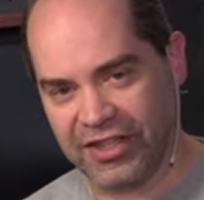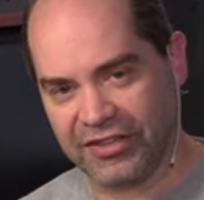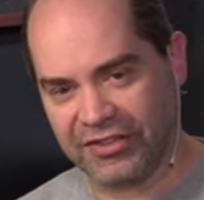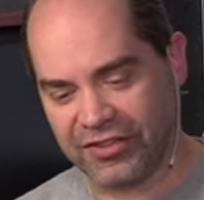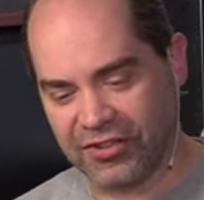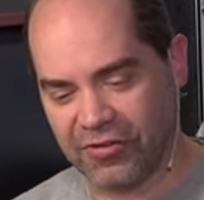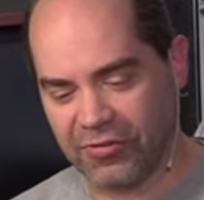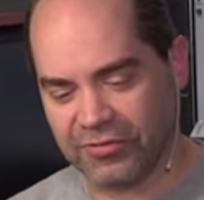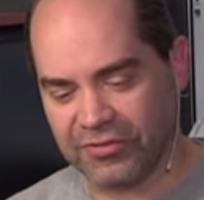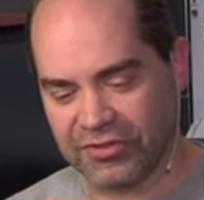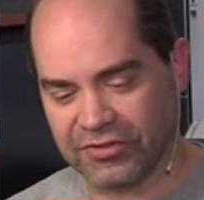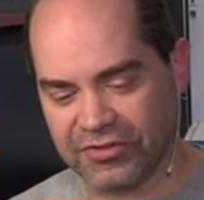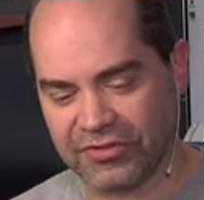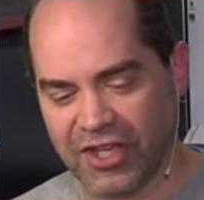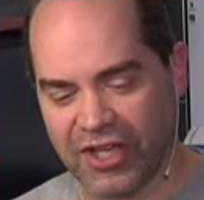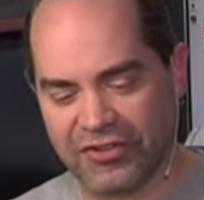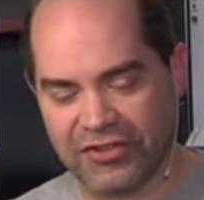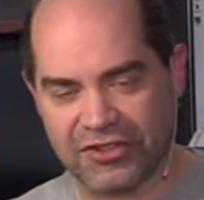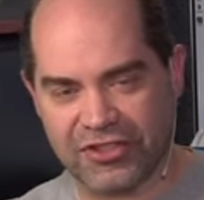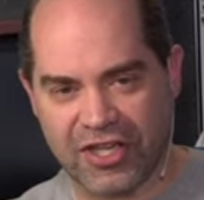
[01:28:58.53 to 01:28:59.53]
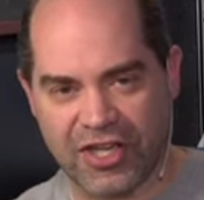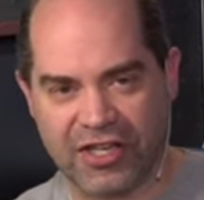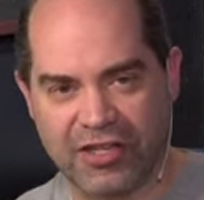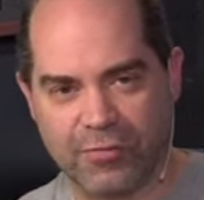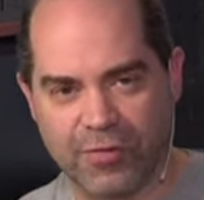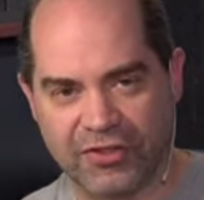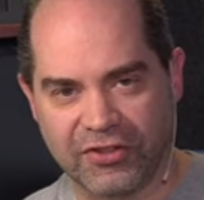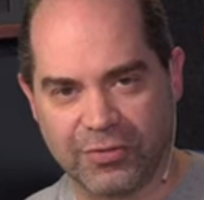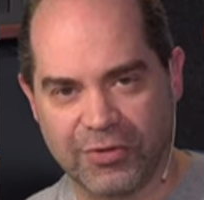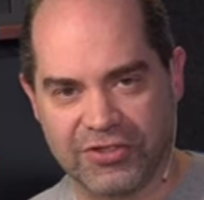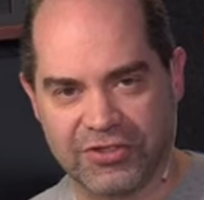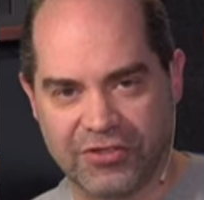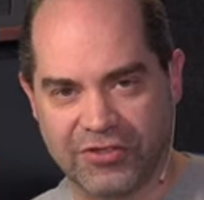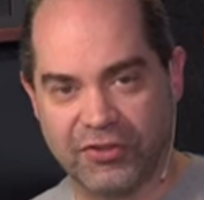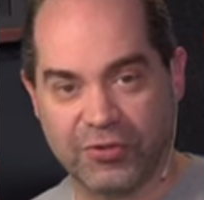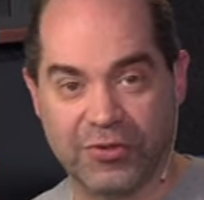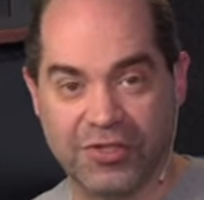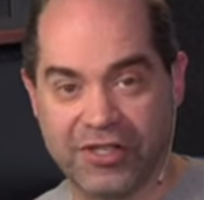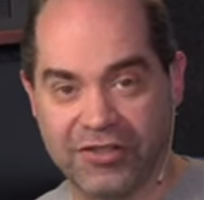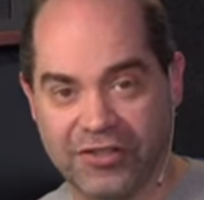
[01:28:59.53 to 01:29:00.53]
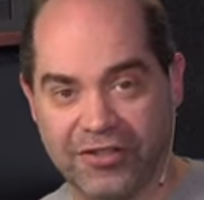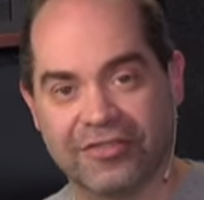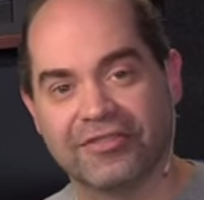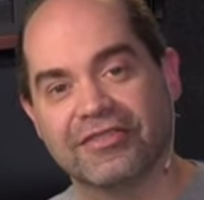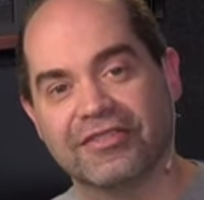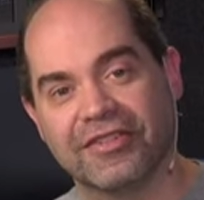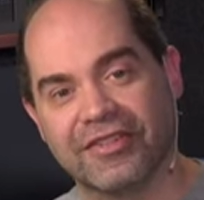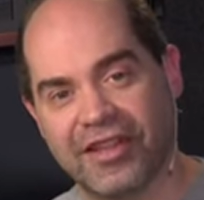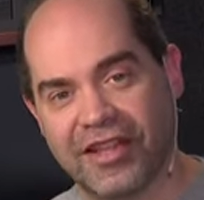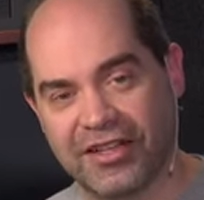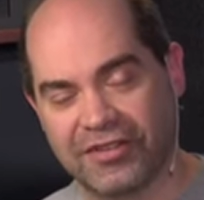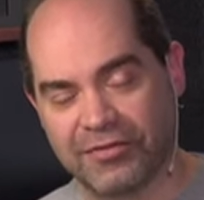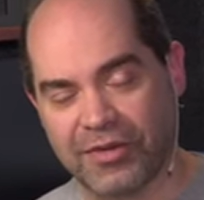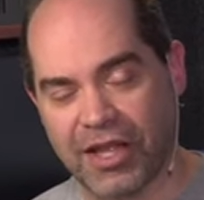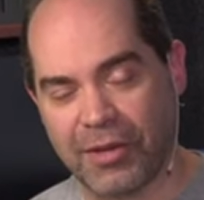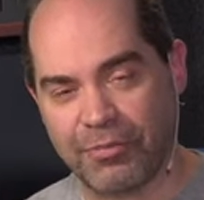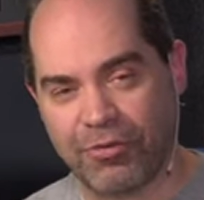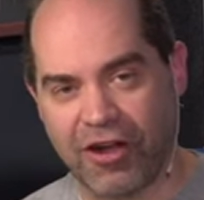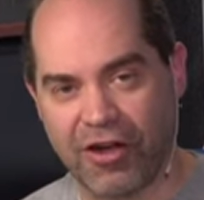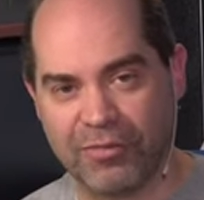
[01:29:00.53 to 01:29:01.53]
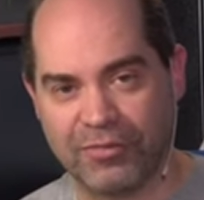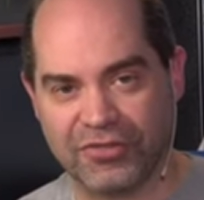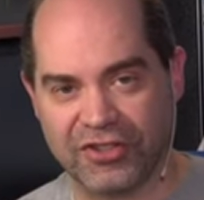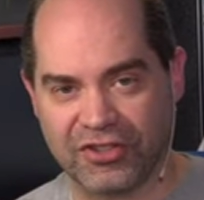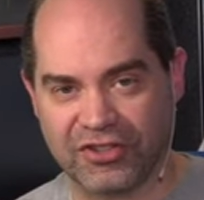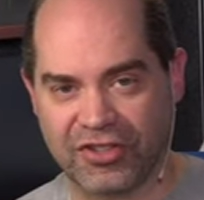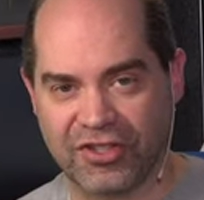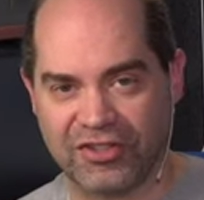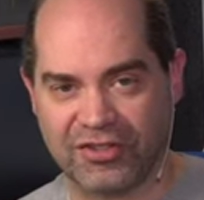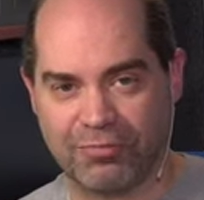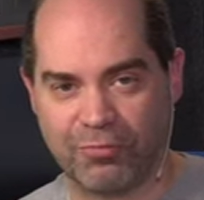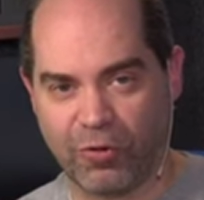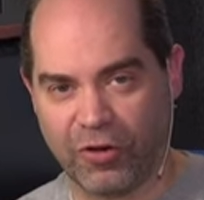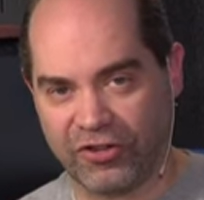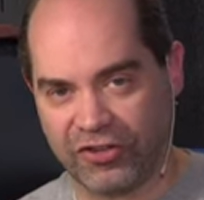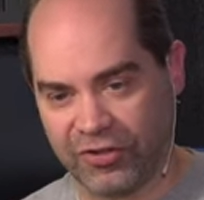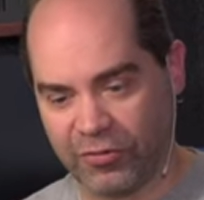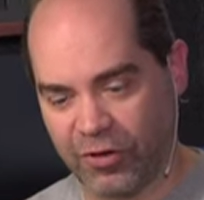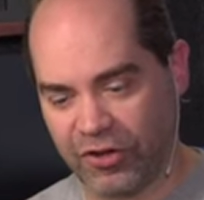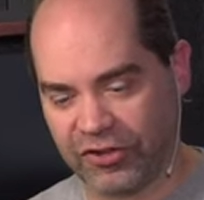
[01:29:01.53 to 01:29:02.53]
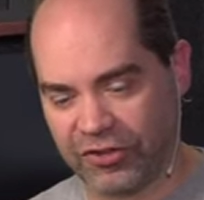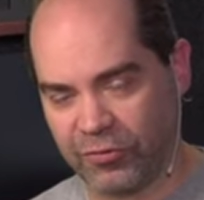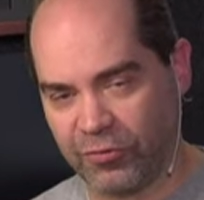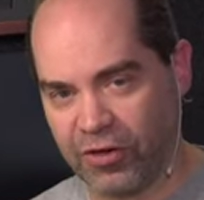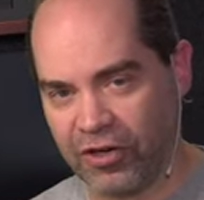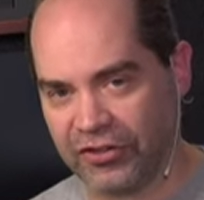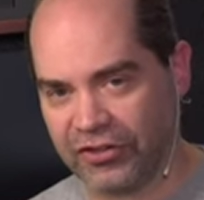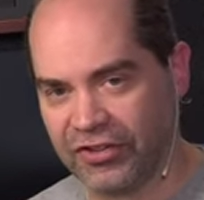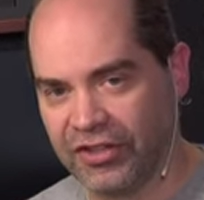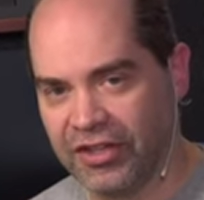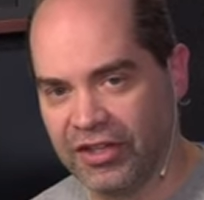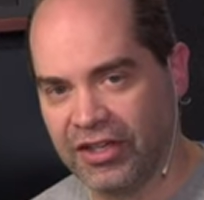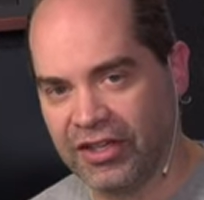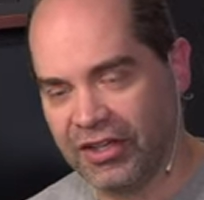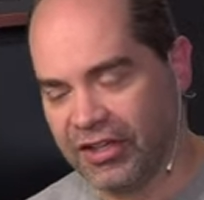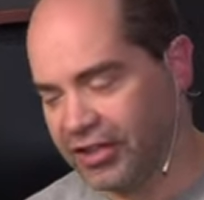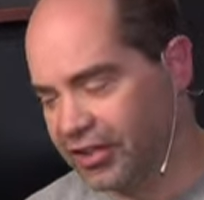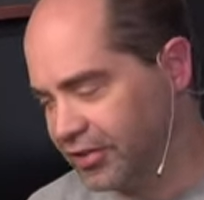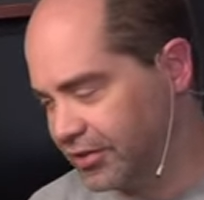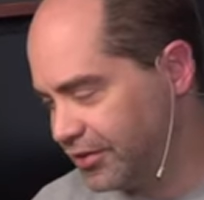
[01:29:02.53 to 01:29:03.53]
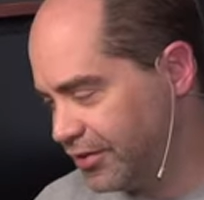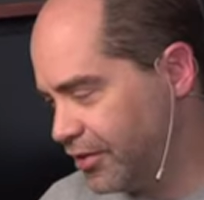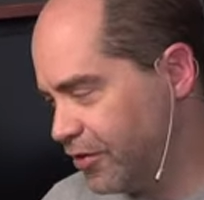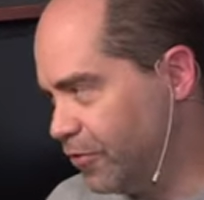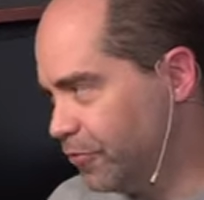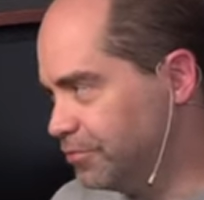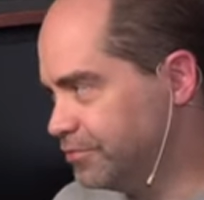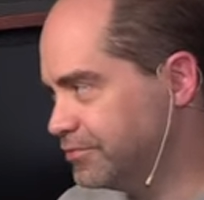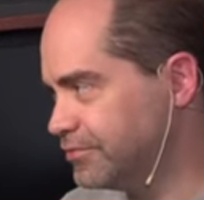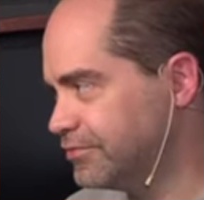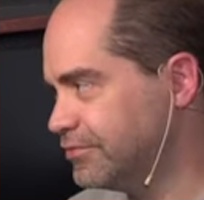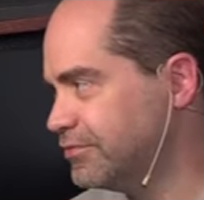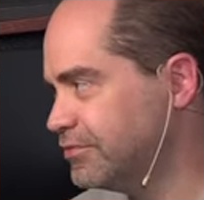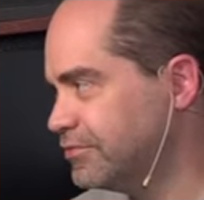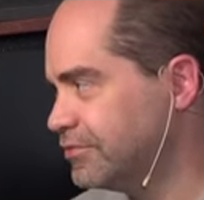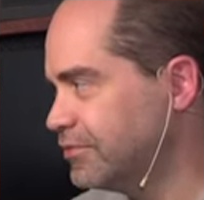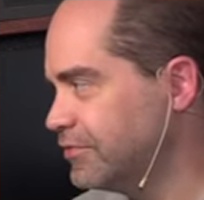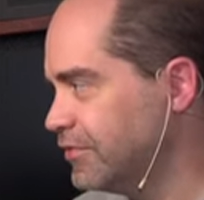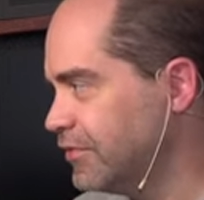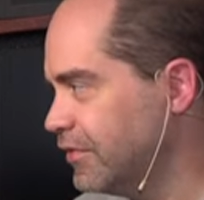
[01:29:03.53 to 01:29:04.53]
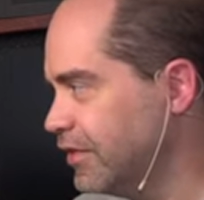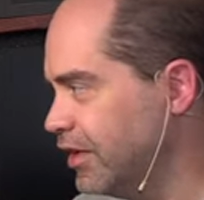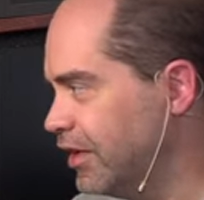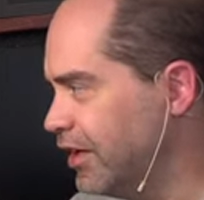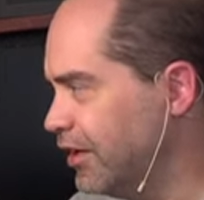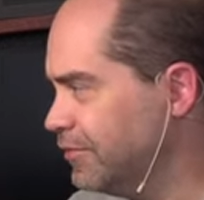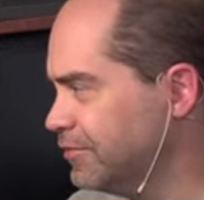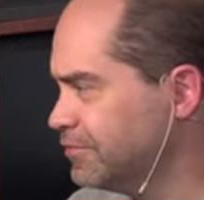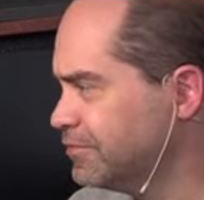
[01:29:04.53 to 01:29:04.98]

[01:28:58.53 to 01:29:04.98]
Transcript: And so daisy chaining one switcher into another, that, that problem just gets worse and worse and worse. So, yeah.